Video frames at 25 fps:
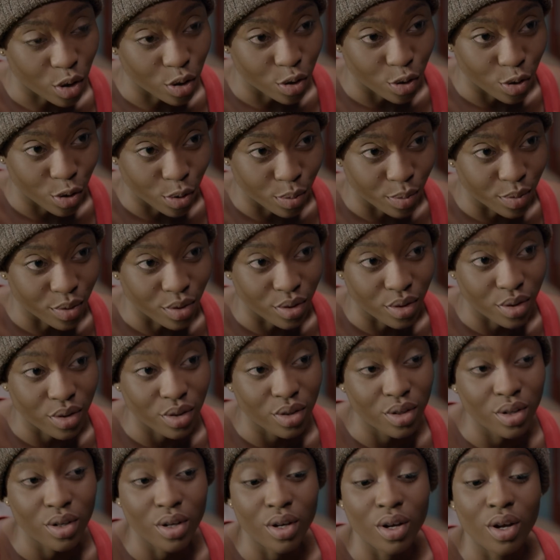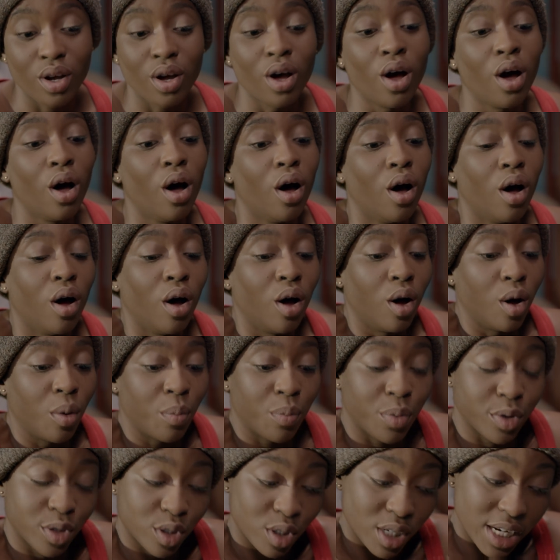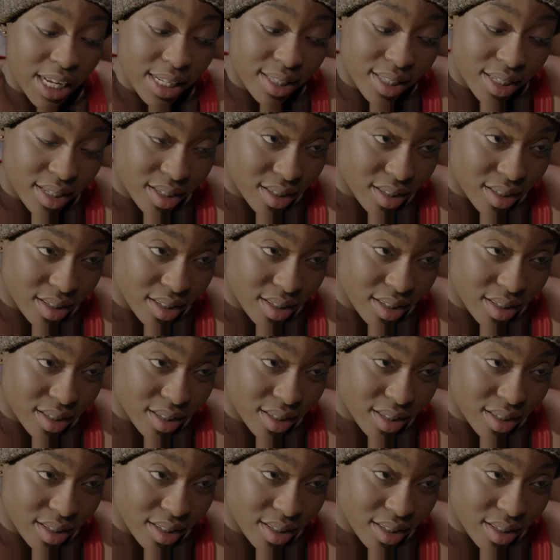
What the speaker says: condoms. But other